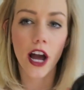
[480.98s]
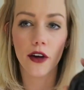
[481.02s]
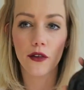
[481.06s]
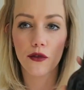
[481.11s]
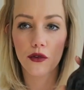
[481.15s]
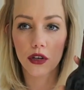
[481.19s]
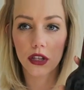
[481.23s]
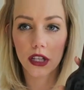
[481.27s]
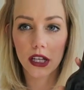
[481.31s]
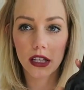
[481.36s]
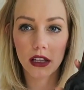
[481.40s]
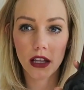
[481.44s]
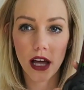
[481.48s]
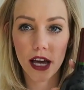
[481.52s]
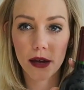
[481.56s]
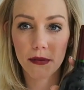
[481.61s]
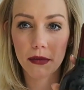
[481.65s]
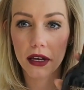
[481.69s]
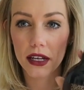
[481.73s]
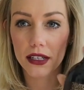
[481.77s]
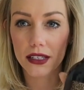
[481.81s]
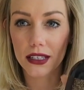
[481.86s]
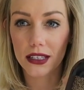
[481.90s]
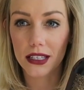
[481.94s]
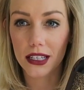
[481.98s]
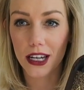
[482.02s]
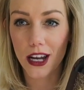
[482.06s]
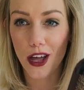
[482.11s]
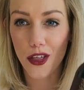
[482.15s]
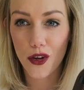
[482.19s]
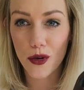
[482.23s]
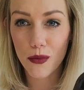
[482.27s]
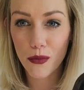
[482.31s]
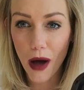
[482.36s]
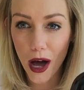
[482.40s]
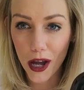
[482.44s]
I really like because it's
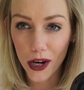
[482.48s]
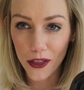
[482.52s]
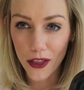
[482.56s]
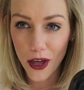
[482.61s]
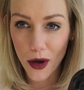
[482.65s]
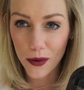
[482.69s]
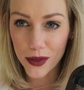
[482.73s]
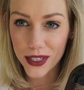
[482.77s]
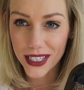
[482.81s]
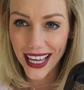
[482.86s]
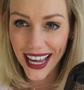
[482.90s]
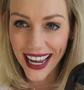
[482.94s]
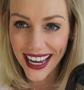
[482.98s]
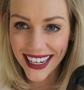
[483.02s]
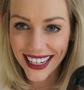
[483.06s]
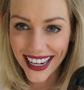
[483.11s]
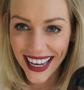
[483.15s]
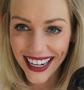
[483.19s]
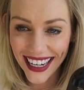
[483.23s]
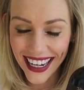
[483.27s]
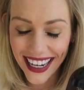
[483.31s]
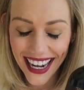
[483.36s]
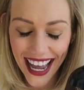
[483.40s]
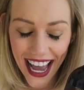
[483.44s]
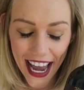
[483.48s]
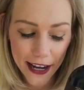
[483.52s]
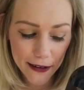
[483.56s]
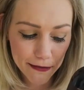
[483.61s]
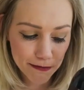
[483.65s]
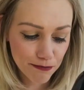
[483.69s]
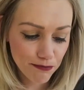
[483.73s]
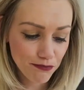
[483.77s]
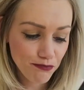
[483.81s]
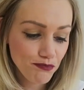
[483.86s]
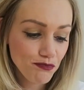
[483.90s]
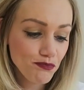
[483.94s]
another bottle that was
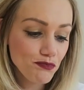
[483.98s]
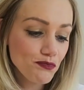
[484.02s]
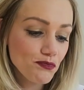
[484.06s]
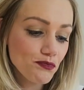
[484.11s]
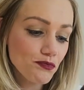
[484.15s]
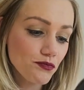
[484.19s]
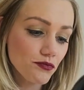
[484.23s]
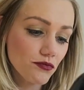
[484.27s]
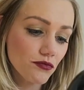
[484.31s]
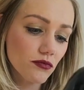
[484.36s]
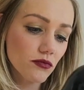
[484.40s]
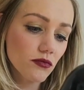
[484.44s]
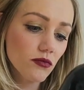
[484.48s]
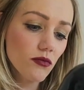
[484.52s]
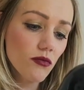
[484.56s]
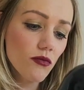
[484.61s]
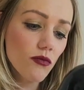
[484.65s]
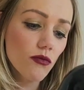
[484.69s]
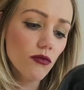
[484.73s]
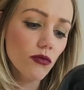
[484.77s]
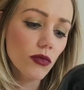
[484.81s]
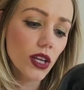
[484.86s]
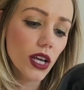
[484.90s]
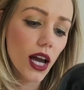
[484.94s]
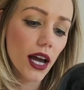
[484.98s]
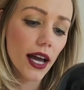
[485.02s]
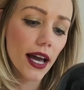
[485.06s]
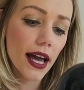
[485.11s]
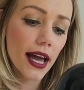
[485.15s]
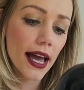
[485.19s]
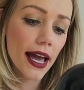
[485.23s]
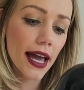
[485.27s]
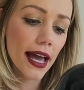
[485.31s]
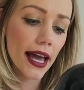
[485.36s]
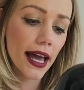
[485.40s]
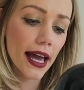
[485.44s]
$8.99,
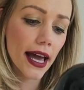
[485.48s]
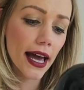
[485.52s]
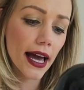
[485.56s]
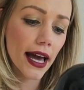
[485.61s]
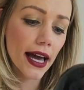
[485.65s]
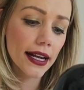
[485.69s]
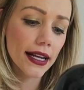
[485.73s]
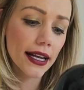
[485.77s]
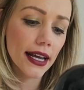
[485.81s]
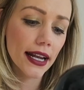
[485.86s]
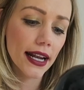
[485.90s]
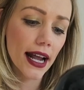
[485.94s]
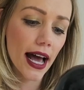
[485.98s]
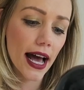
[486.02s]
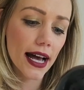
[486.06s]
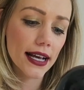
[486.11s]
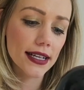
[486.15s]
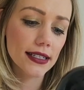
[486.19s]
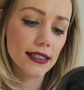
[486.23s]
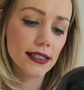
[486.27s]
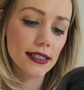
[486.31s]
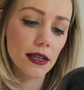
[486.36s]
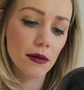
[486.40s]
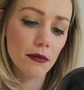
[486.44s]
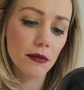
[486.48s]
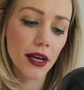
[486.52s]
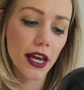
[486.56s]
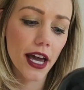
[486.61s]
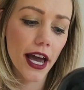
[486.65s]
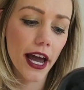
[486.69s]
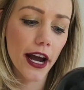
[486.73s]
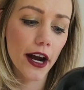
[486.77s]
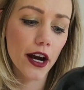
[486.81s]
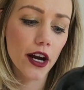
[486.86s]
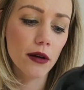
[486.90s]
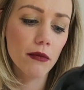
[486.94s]
and it has some
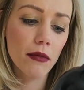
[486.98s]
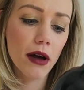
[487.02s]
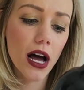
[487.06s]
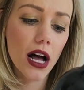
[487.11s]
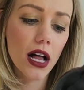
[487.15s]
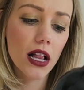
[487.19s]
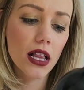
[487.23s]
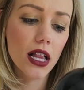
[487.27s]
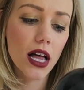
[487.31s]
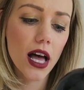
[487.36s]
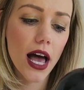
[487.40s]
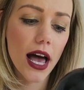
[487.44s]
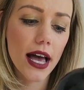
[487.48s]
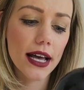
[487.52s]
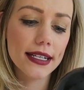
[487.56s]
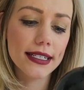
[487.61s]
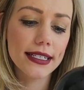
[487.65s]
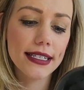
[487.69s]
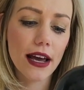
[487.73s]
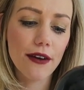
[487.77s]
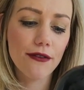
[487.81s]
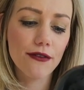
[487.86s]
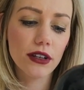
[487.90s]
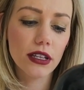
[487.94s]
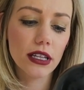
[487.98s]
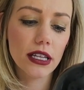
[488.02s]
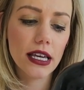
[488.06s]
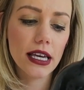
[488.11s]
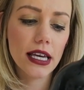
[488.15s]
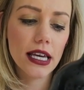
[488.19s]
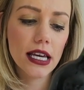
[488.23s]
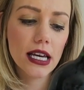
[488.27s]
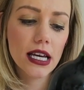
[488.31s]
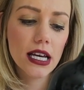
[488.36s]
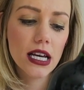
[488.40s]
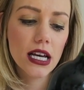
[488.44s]
caramel and
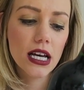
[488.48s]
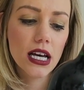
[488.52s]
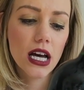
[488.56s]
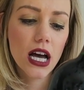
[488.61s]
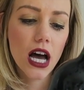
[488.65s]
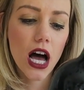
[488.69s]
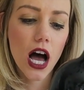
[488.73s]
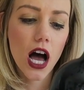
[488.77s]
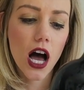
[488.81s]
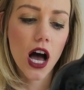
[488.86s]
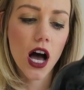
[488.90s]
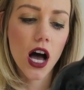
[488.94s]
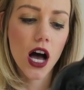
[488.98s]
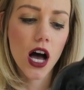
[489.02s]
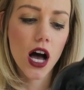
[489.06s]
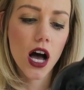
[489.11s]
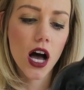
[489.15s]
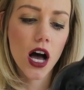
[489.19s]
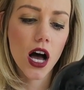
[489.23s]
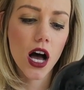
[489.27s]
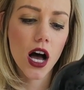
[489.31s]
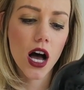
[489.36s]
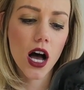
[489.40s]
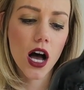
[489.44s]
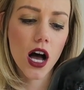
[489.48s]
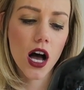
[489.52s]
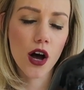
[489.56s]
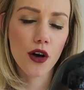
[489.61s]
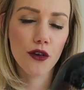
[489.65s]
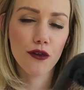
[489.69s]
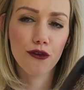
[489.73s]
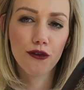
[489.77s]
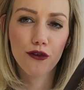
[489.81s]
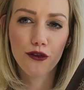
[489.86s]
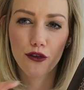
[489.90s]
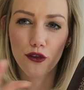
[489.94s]
definitely
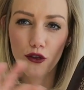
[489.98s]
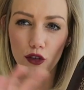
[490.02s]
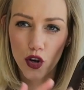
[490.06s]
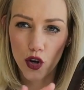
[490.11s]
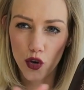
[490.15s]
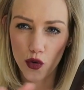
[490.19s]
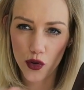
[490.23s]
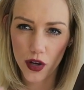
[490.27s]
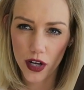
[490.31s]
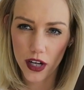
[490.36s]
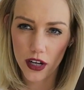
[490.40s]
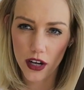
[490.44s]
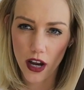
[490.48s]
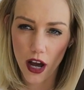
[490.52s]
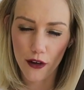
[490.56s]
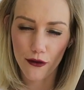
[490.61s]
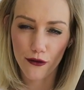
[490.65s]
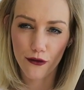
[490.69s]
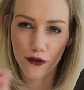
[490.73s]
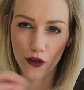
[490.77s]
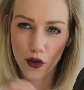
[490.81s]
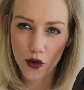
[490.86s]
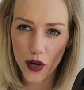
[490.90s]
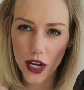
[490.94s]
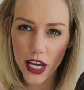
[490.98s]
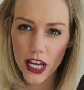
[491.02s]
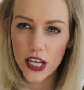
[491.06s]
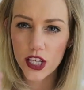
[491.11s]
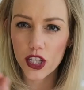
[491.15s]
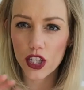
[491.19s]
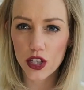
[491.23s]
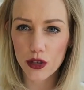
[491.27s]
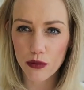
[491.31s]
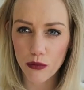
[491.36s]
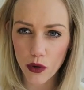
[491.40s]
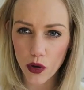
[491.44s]
a fruity
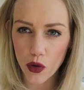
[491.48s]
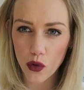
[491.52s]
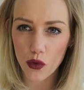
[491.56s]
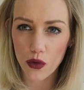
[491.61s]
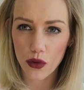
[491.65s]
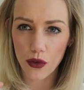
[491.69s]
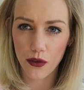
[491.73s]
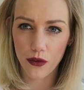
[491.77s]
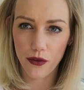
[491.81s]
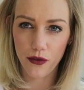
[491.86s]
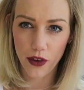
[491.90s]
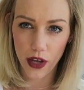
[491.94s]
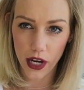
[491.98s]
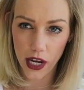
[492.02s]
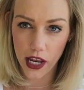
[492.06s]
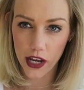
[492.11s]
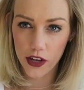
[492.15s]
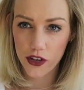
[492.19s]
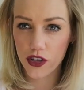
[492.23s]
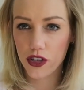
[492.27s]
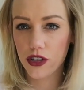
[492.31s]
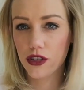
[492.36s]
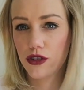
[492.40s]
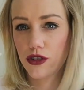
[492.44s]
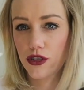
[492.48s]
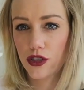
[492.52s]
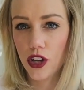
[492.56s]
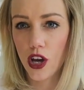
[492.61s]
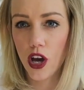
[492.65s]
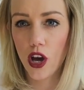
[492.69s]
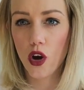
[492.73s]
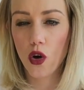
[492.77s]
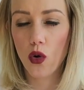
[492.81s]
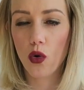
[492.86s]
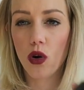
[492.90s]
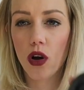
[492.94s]
smooth finish.
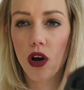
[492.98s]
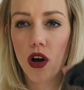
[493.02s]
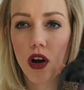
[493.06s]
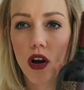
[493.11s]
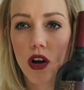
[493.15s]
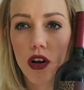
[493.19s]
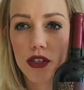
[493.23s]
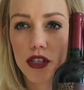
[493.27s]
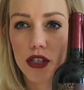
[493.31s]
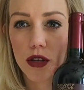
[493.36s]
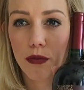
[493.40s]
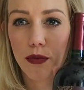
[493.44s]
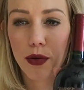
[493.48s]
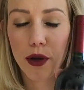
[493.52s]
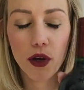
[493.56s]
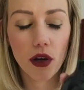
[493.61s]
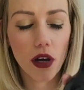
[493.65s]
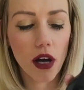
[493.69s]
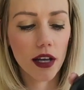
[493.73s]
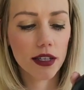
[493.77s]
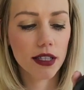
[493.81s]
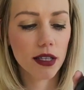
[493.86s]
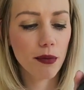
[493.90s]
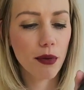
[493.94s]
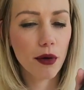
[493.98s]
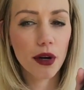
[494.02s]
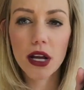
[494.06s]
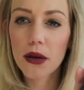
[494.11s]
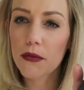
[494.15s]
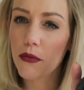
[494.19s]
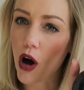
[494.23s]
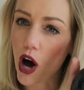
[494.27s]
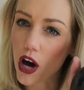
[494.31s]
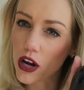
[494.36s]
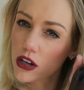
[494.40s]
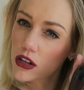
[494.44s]
So it's a
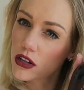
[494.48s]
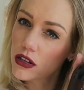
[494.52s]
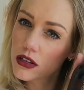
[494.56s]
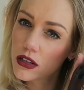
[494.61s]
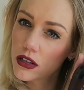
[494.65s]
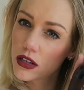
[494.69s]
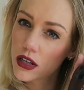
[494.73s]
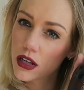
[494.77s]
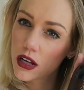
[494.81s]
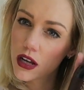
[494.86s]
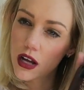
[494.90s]
pretty bottle.